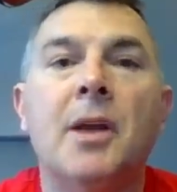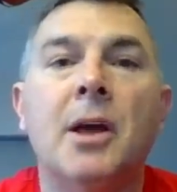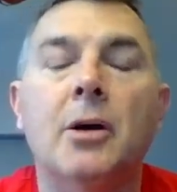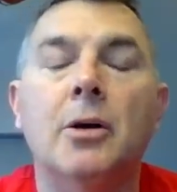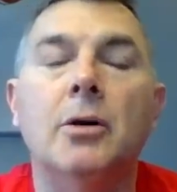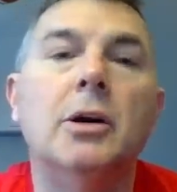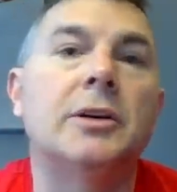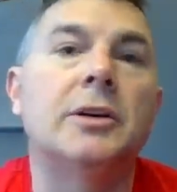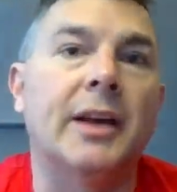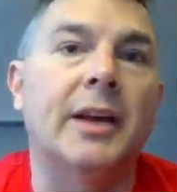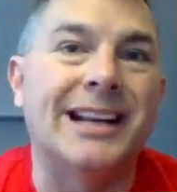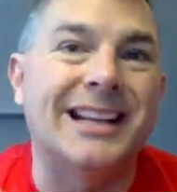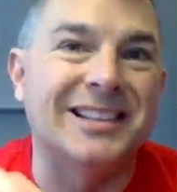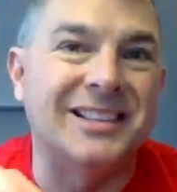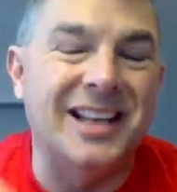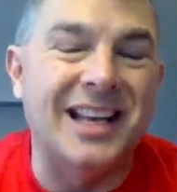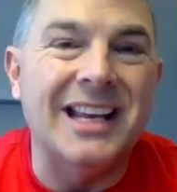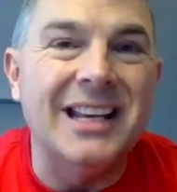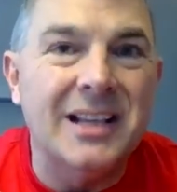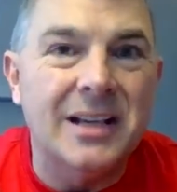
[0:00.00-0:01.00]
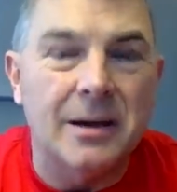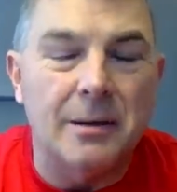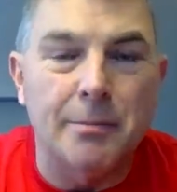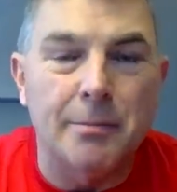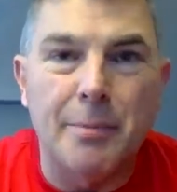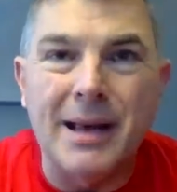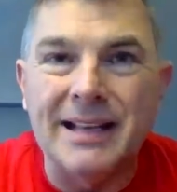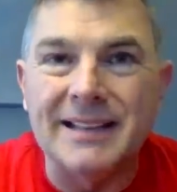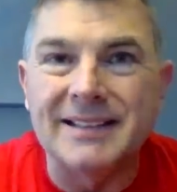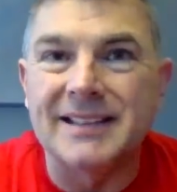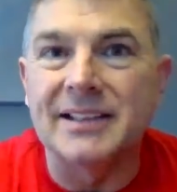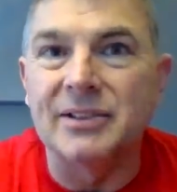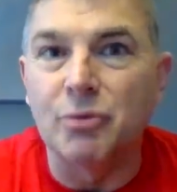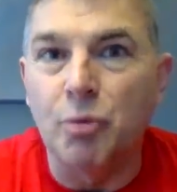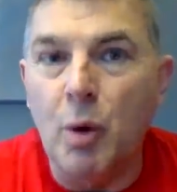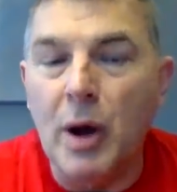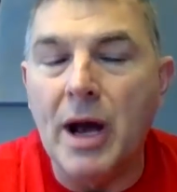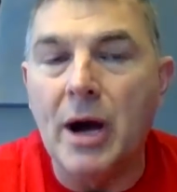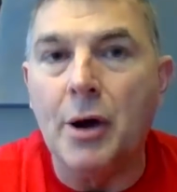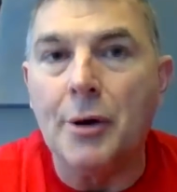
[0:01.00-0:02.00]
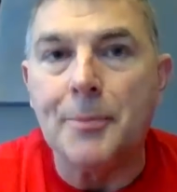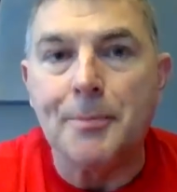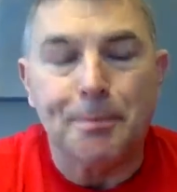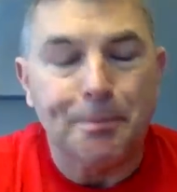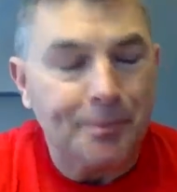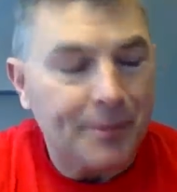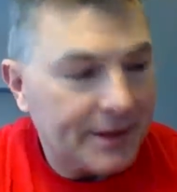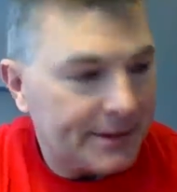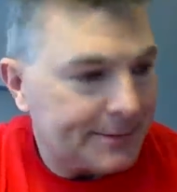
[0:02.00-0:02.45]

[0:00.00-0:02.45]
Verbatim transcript: It looked like it's income based as well,